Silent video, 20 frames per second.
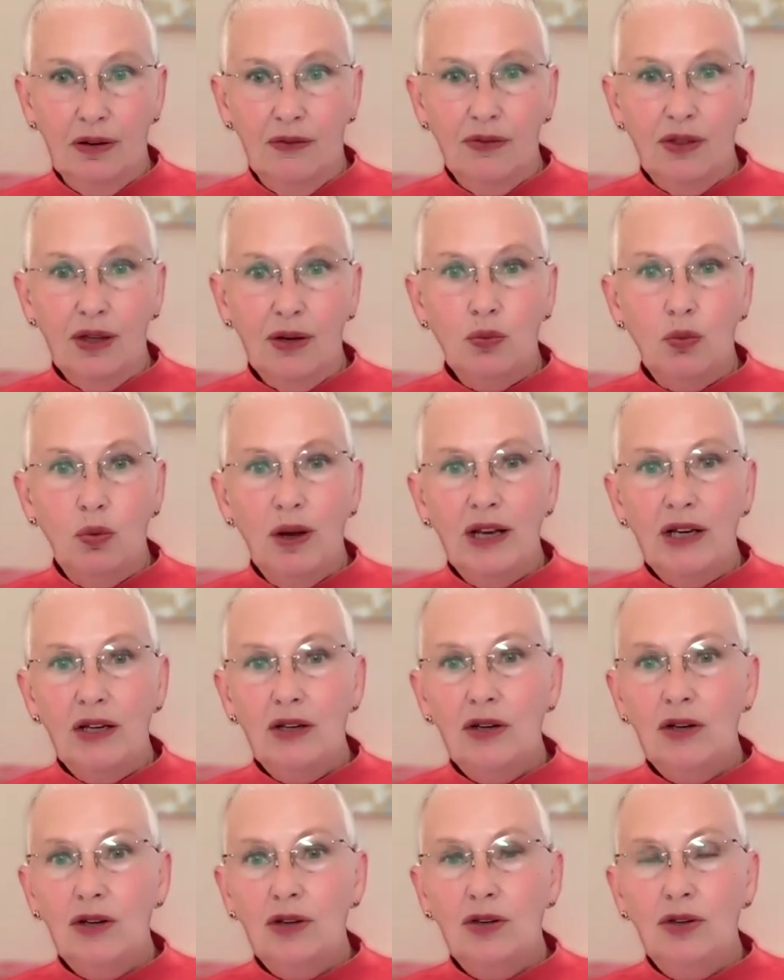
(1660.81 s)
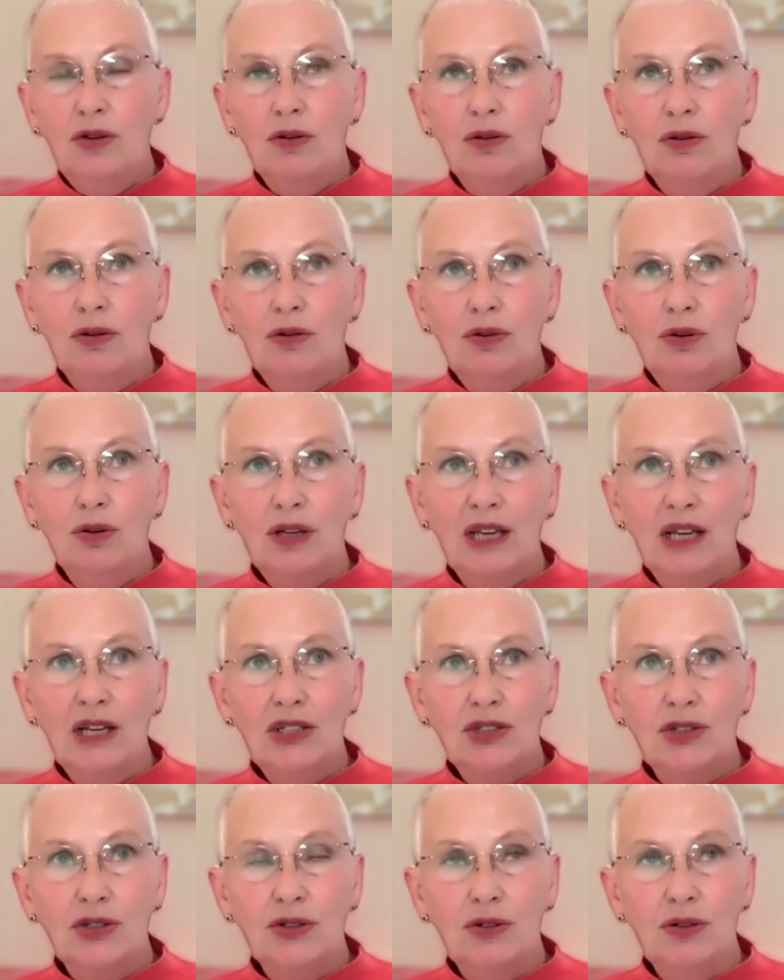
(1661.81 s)
That when you're looking
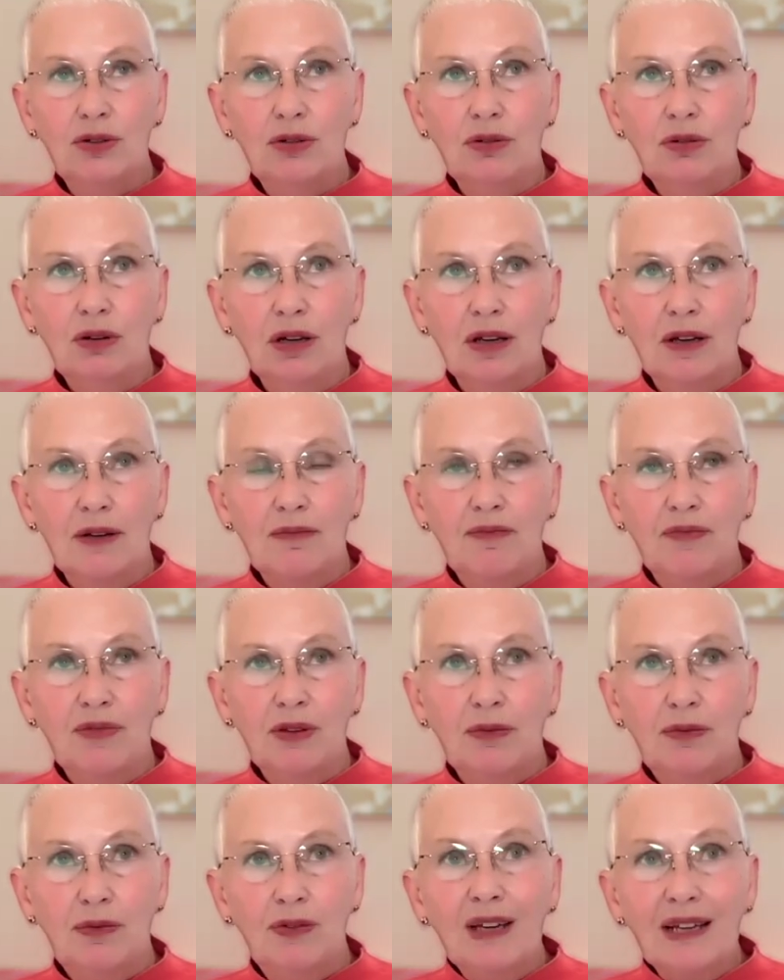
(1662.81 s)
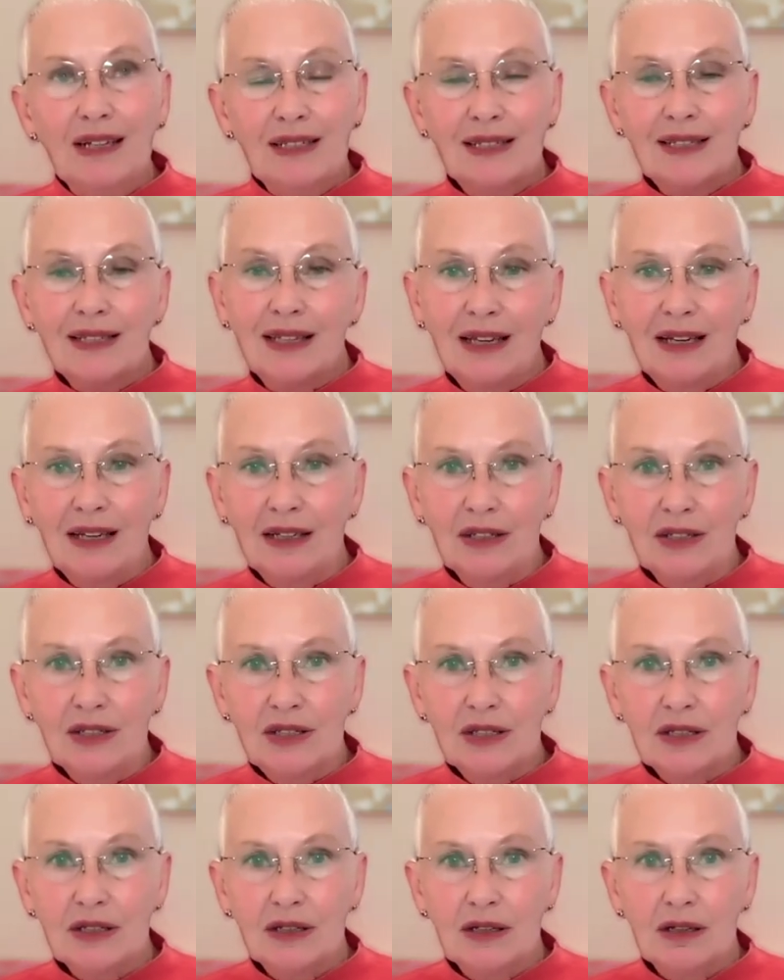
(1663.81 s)
to fix
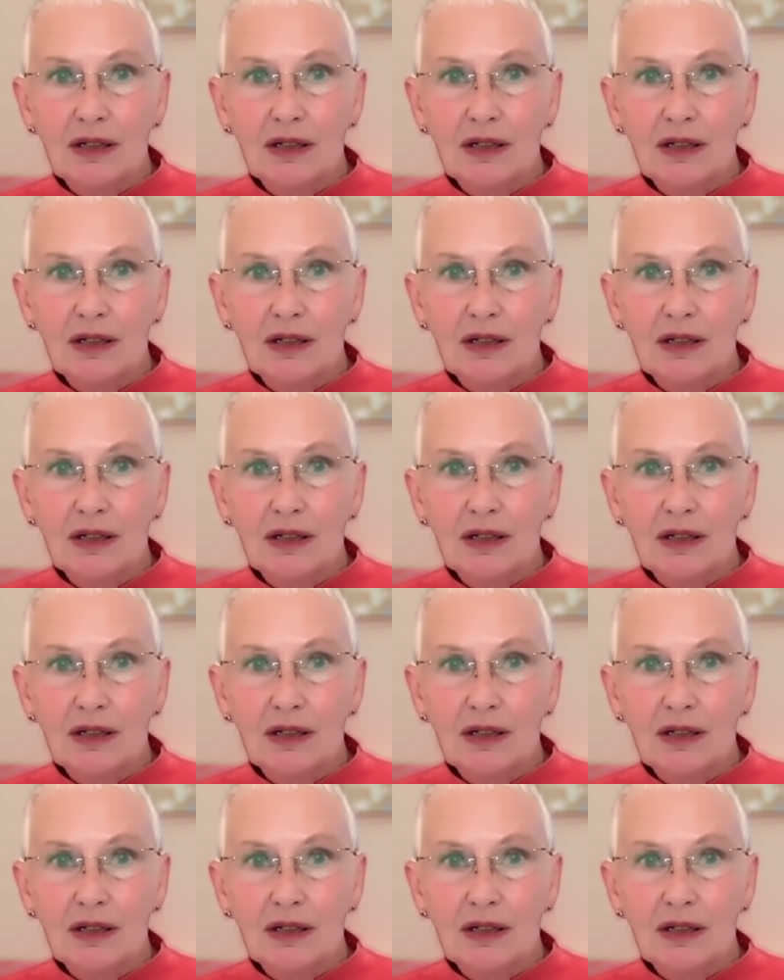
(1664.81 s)
things,